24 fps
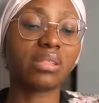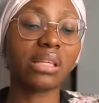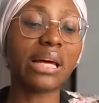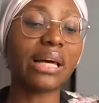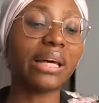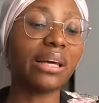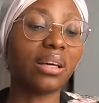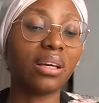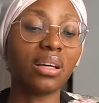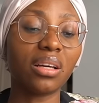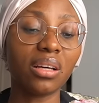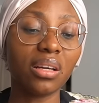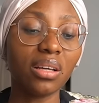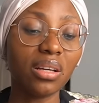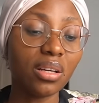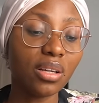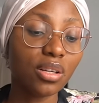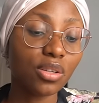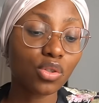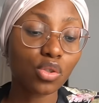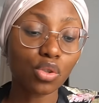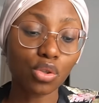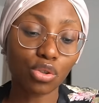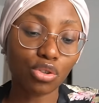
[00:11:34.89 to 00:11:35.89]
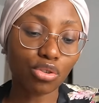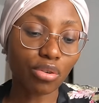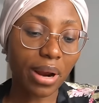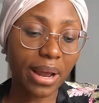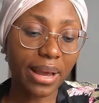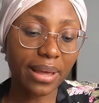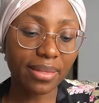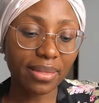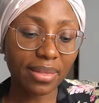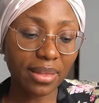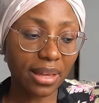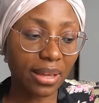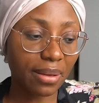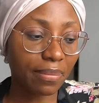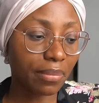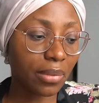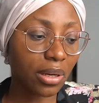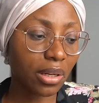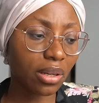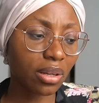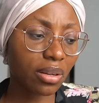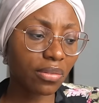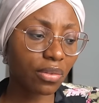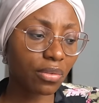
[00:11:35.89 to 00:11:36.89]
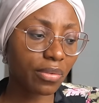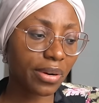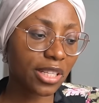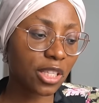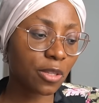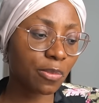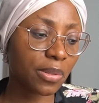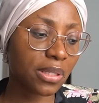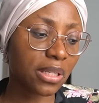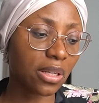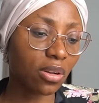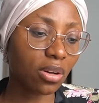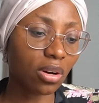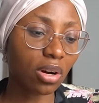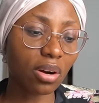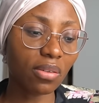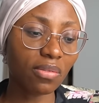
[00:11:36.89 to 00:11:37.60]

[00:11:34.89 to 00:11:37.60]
like, to try them. A lot of the recipes are not